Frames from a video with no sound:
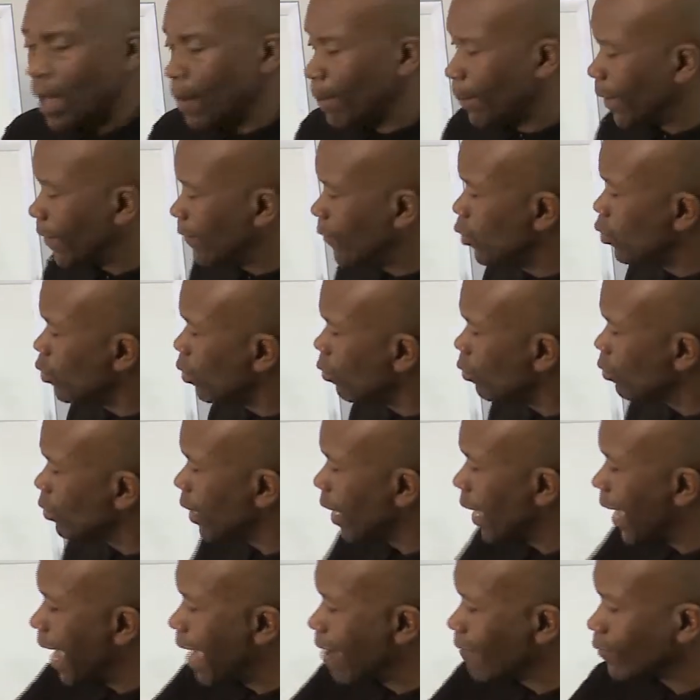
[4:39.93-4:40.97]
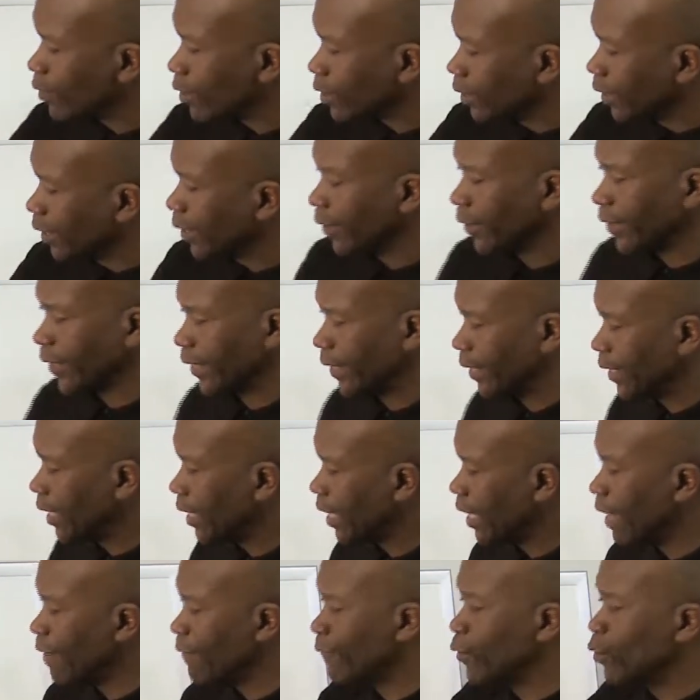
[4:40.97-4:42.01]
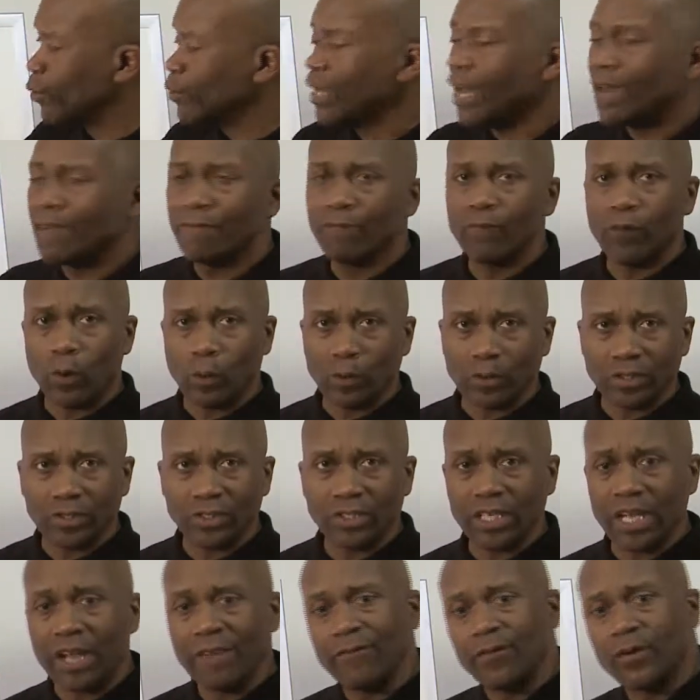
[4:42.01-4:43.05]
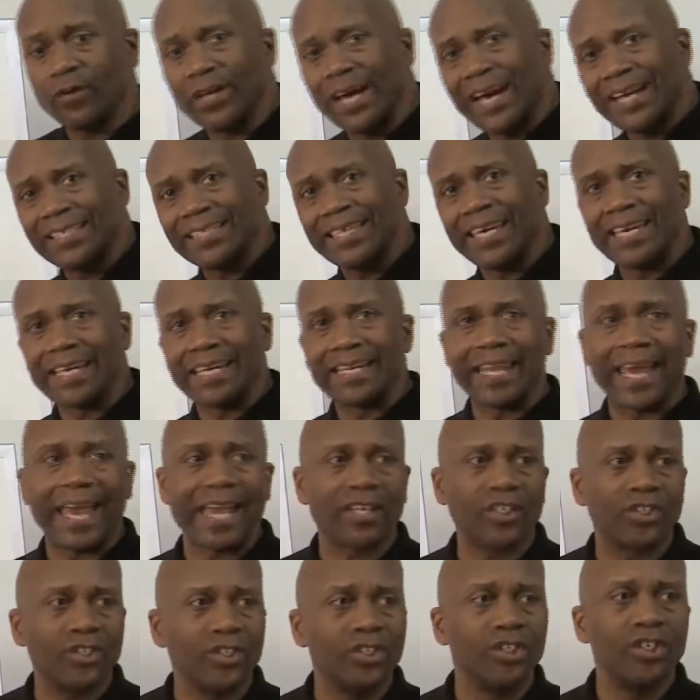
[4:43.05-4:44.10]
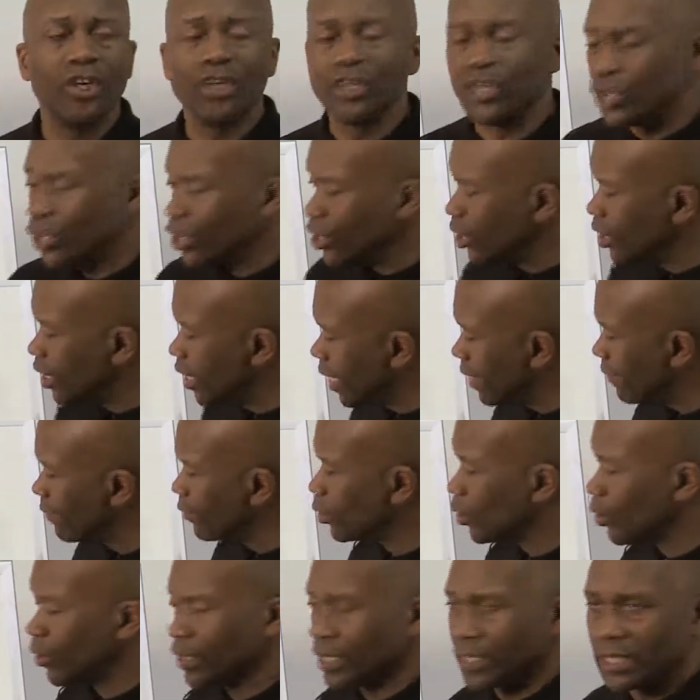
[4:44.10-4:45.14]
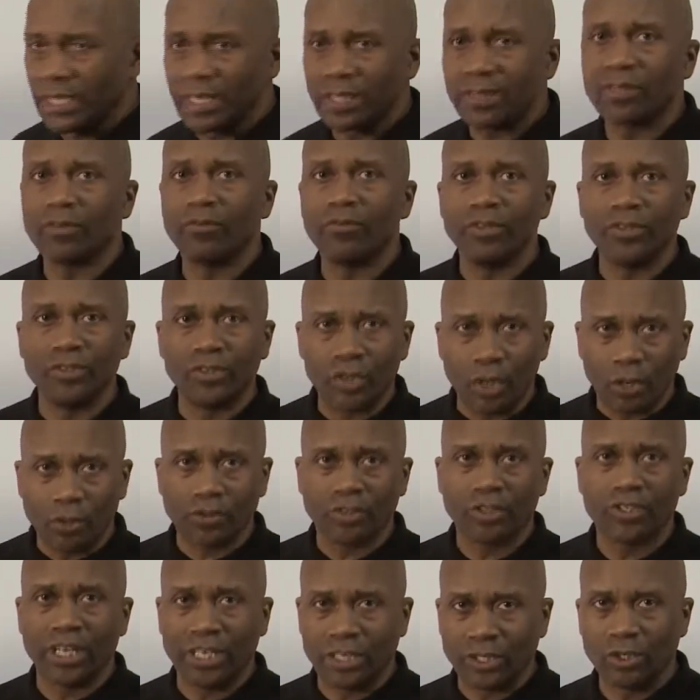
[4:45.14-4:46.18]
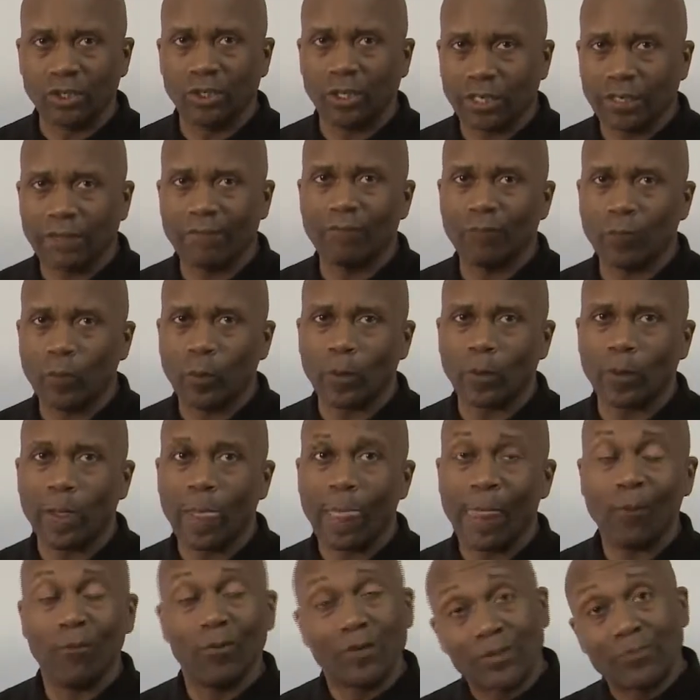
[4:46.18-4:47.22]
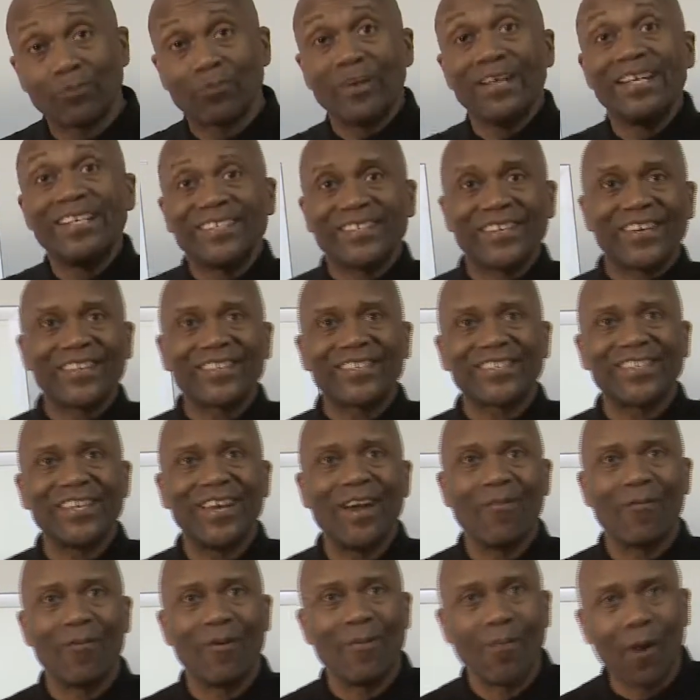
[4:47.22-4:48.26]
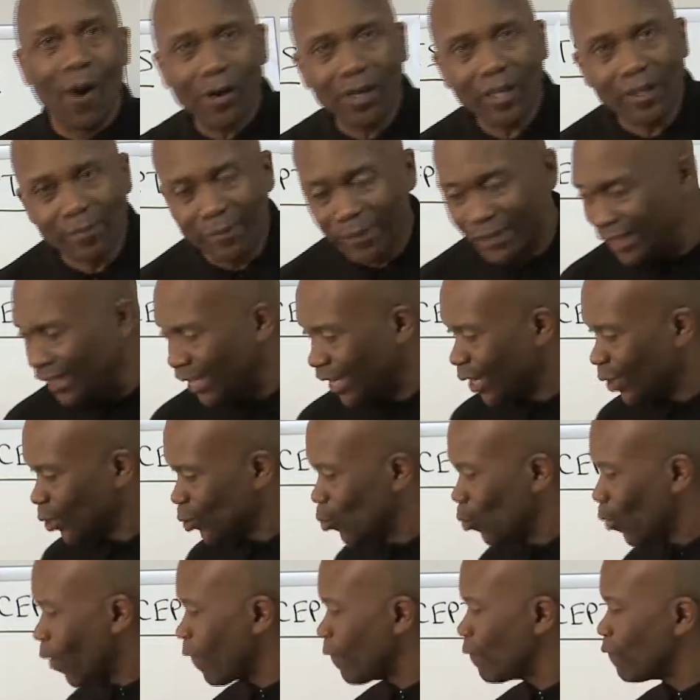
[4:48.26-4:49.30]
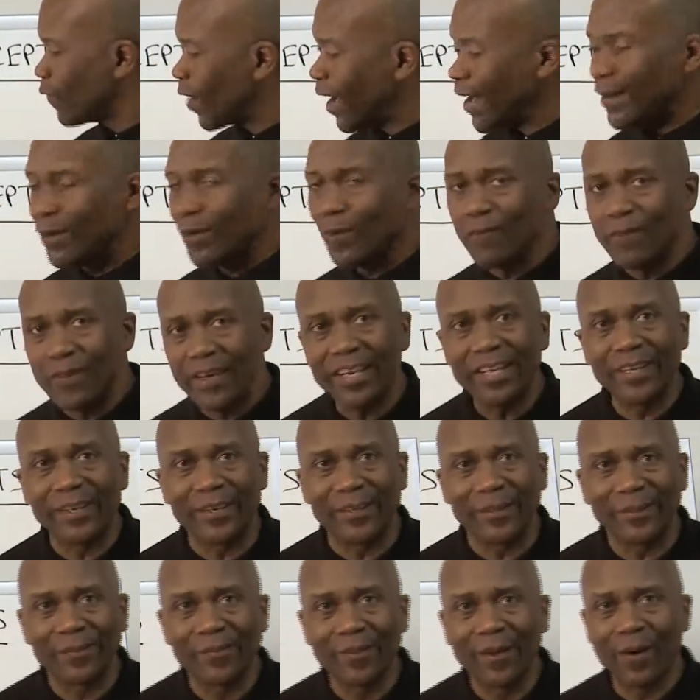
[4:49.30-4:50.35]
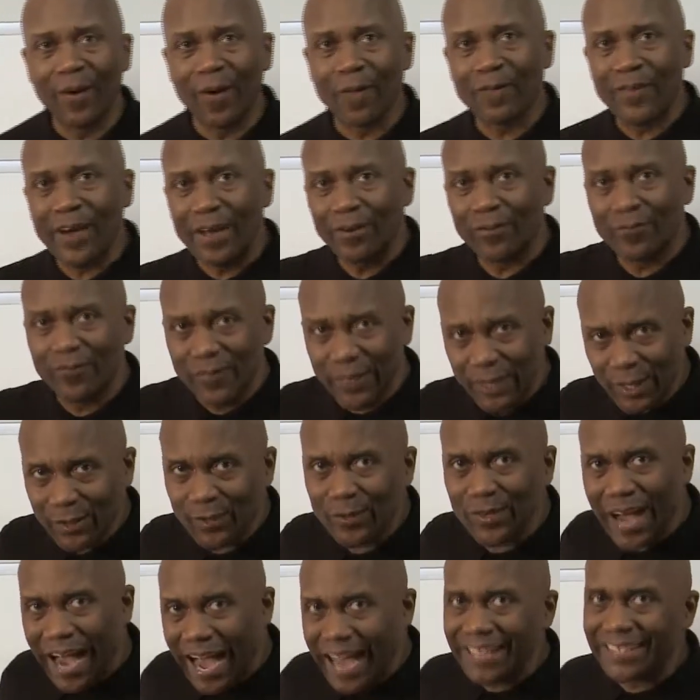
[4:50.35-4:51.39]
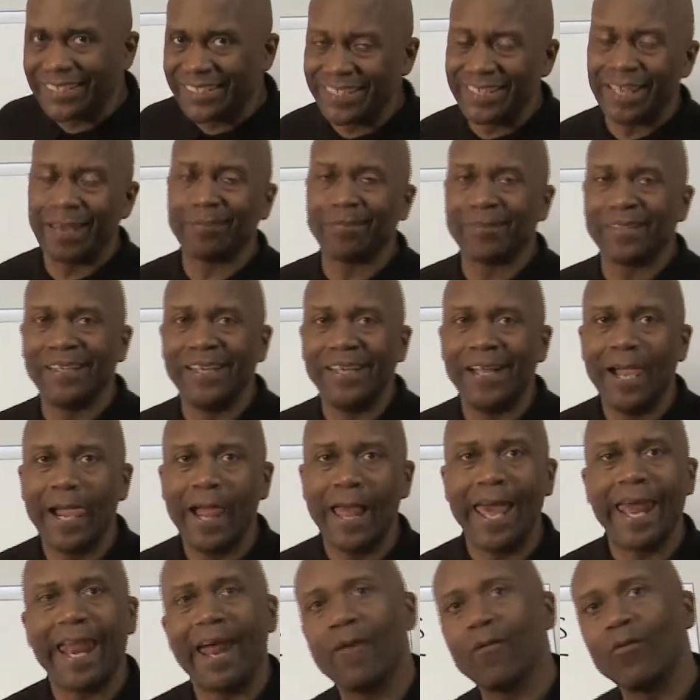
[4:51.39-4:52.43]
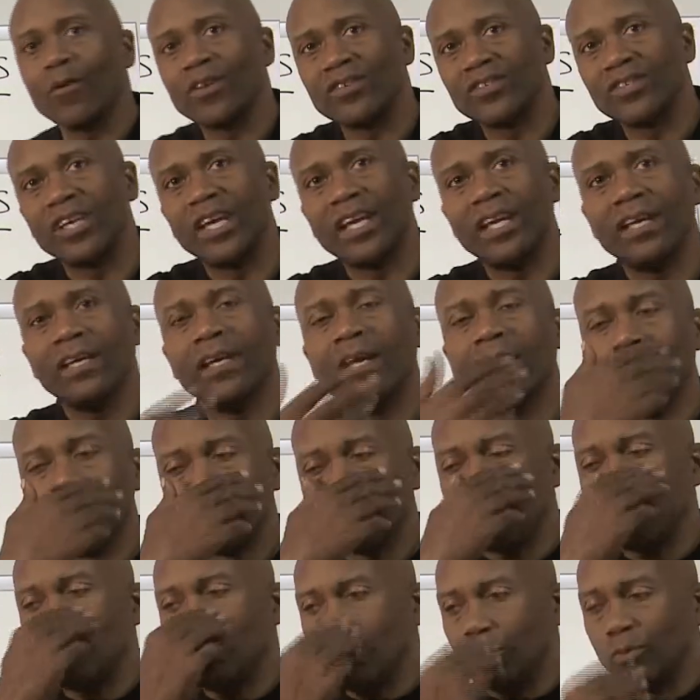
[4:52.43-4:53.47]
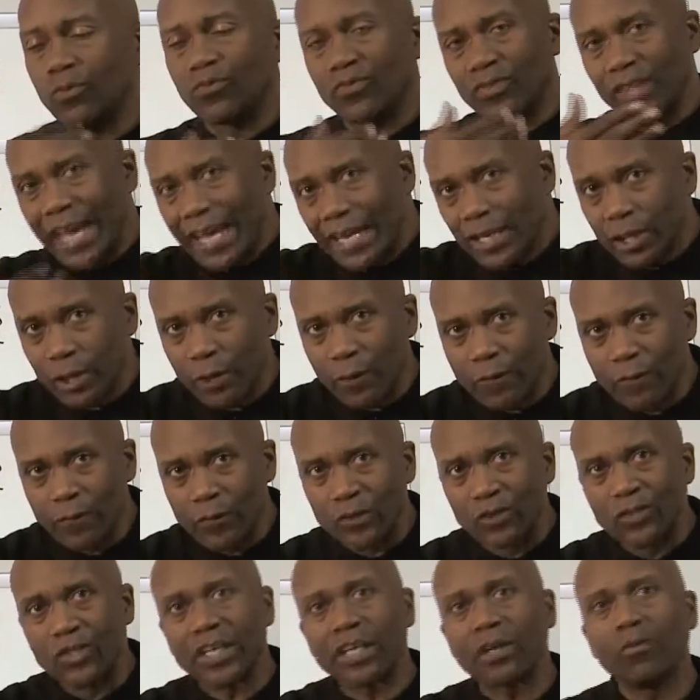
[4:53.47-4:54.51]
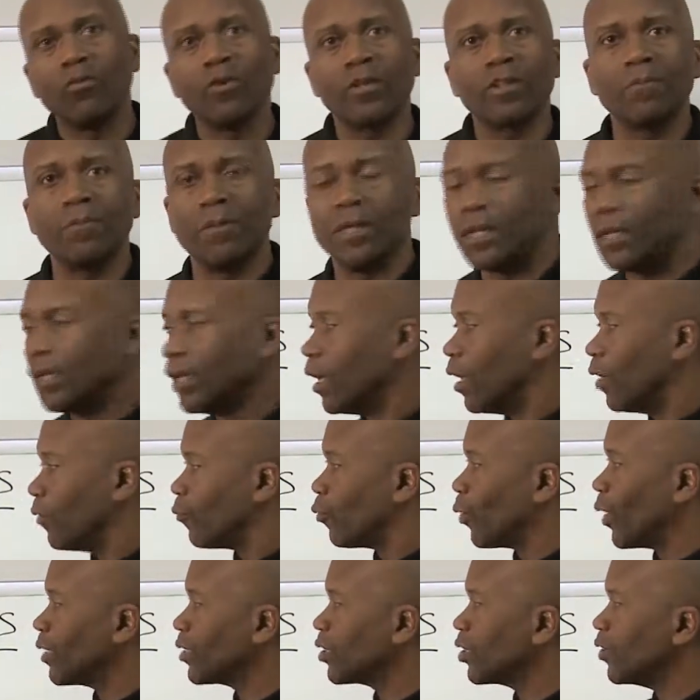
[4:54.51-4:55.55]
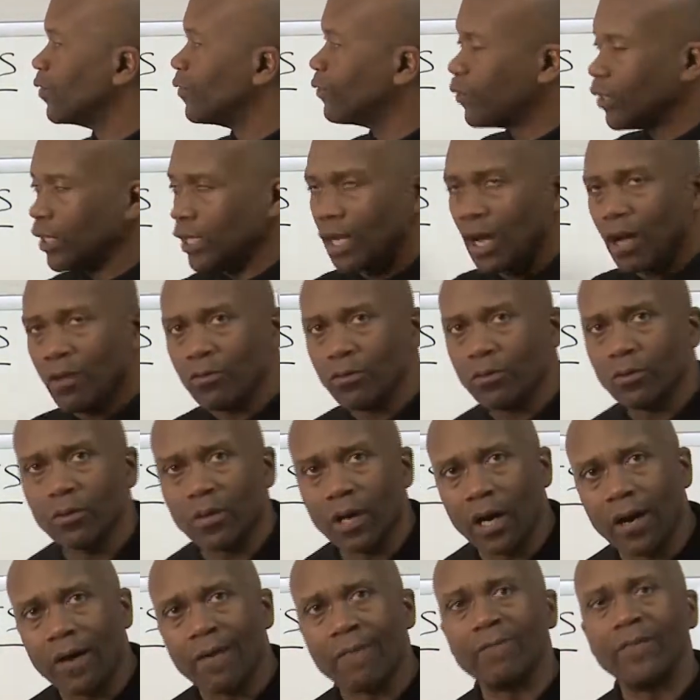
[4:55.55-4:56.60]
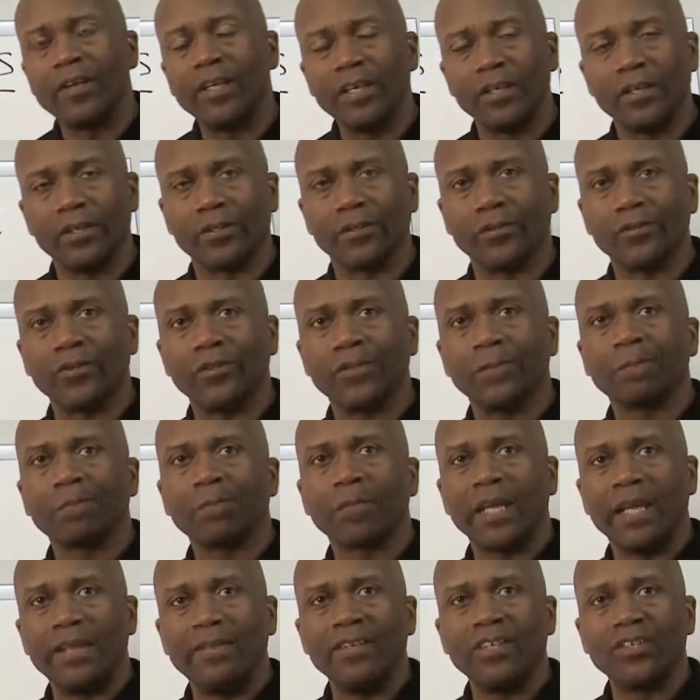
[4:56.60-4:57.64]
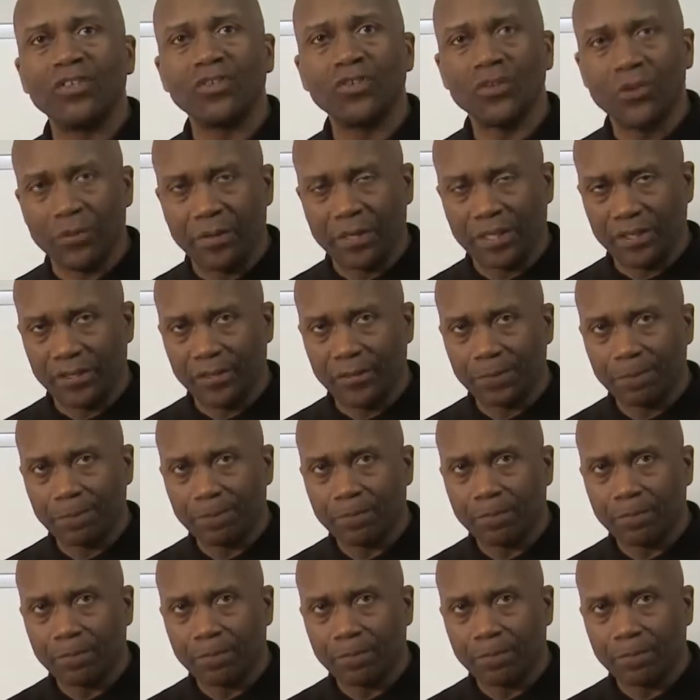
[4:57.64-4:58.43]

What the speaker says: But if you don't have clarity, if you're not focused, if you're not taking action, you're never going to get the results that you're looking for. Which brings us, remarkably, to our final video concept. And I want to say to you, thank you for sticking with me throughout the other videos in this series.